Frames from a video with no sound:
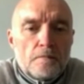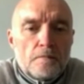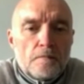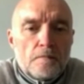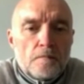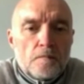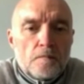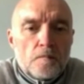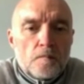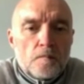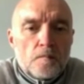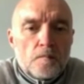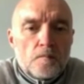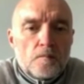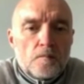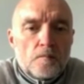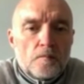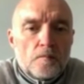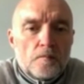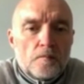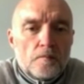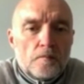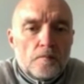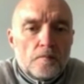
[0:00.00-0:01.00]

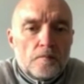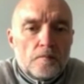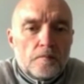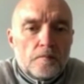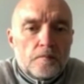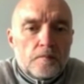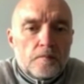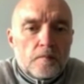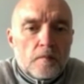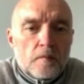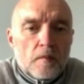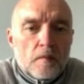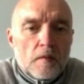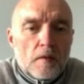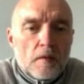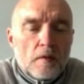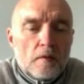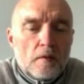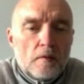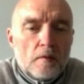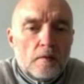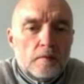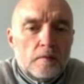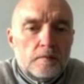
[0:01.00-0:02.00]

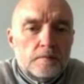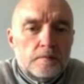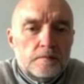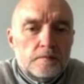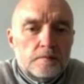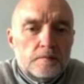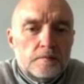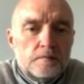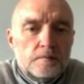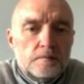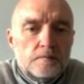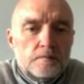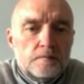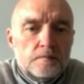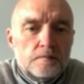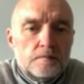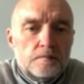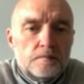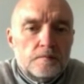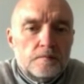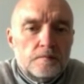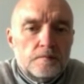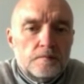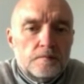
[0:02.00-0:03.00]

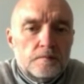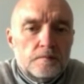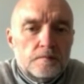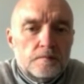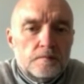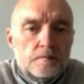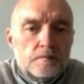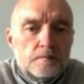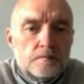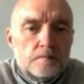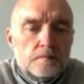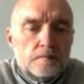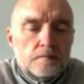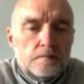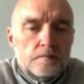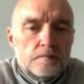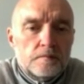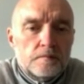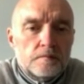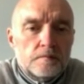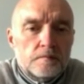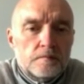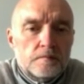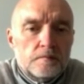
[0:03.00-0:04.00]

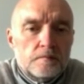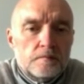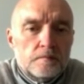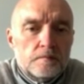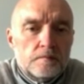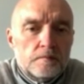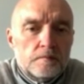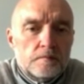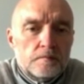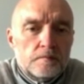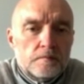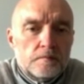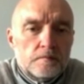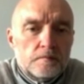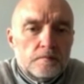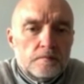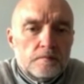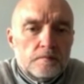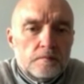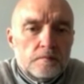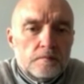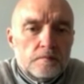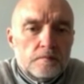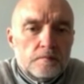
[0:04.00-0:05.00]

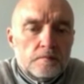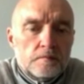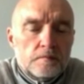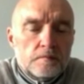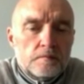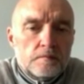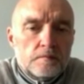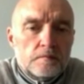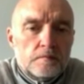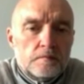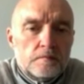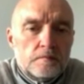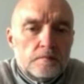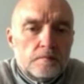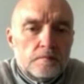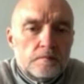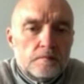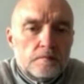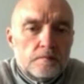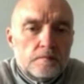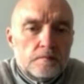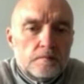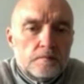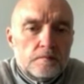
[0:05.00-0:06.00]

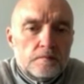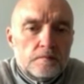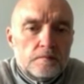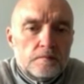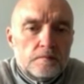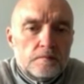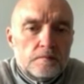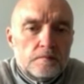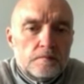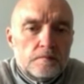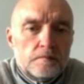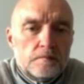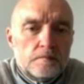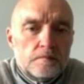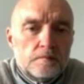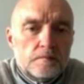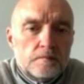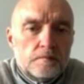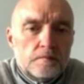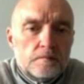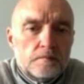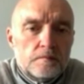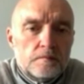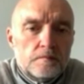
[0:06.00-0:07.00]

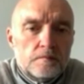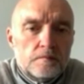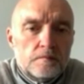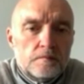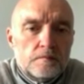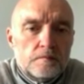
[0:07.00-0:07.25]
(not speaking)